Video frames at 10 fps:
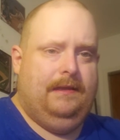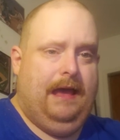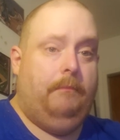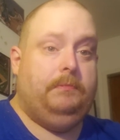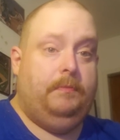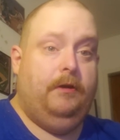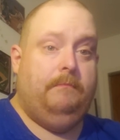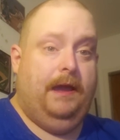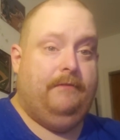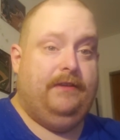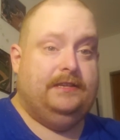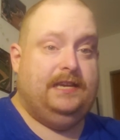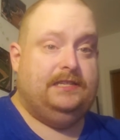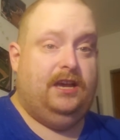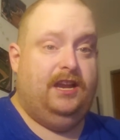helped put Mike
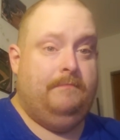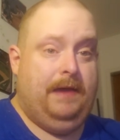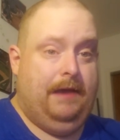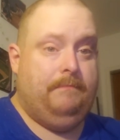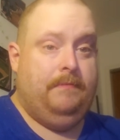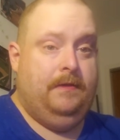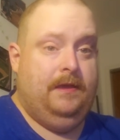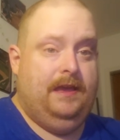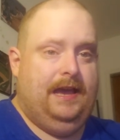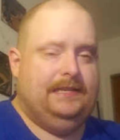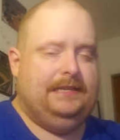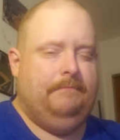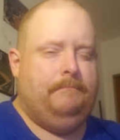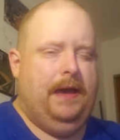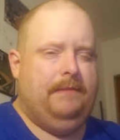Francesa on the map as he
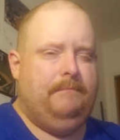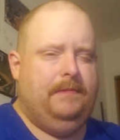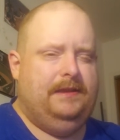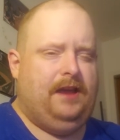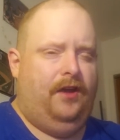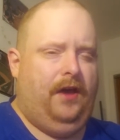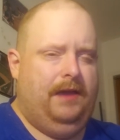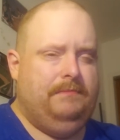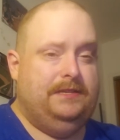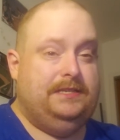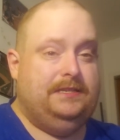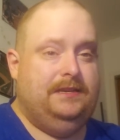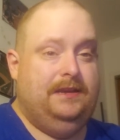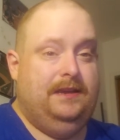bet Don Imus